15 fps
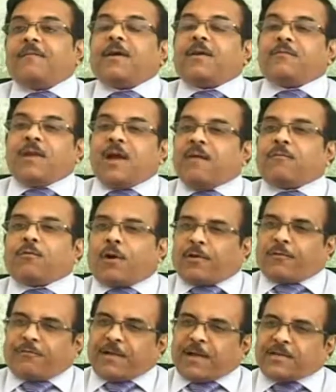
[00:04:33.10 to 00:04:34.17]
where we have a lot
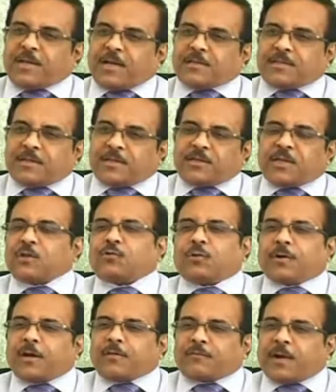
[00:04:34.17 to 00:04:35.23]
of fatty acid,
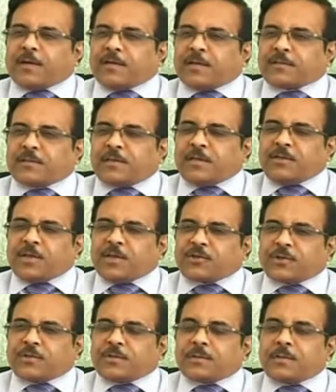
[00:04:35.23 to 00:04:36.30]
saturated fatty acid
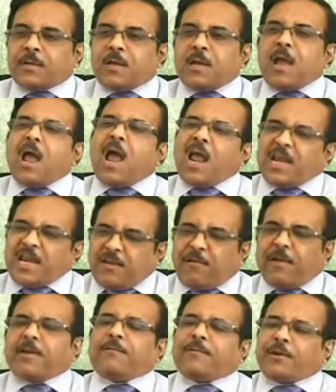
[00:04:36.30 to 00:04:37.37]
ingestions, and
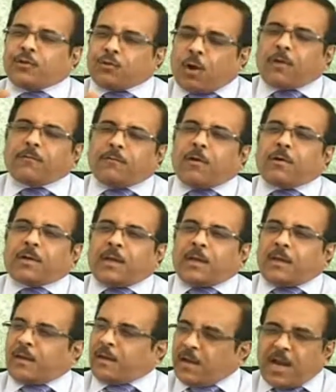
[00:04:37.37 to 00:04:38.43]
even if it is not
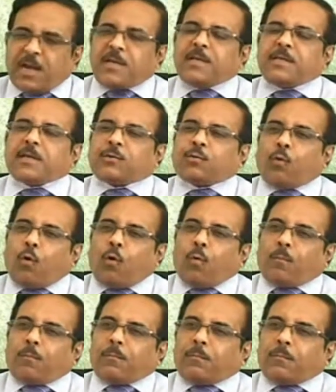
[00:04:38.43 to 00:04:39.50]
working, ladies at
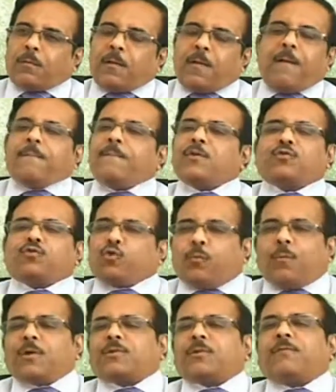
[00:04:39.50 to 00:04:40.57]
home, there's so
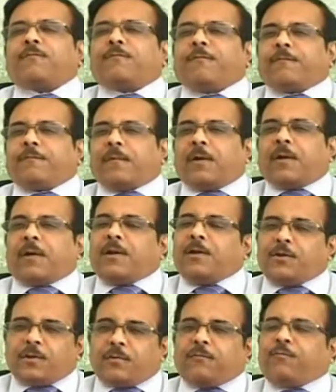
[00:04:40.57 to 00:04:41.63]
much of
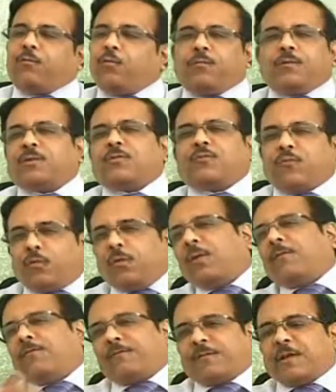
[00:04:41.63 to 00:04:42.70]
Indian food which is
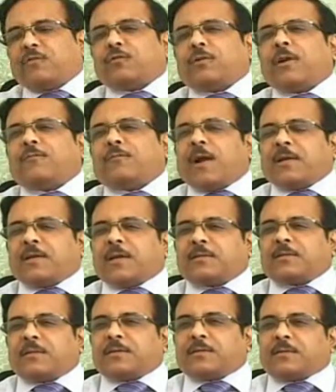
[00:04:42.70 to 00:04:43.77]
full of saturated fatty
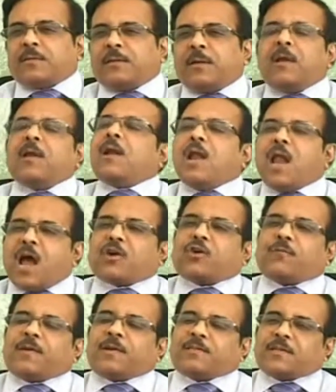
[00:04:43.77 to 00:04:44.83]
acids, lack
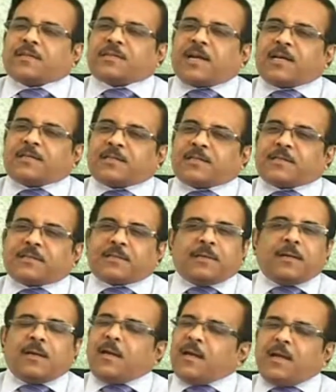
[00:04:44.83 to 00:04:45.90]
of exercises
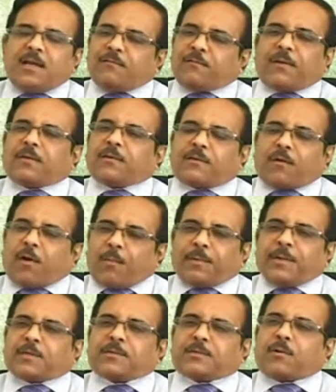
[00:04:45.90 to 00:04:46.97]
is one of the
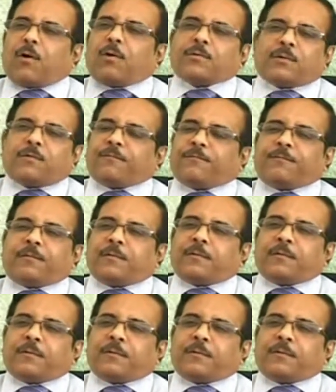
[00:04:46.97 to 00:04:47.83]
commonest cause of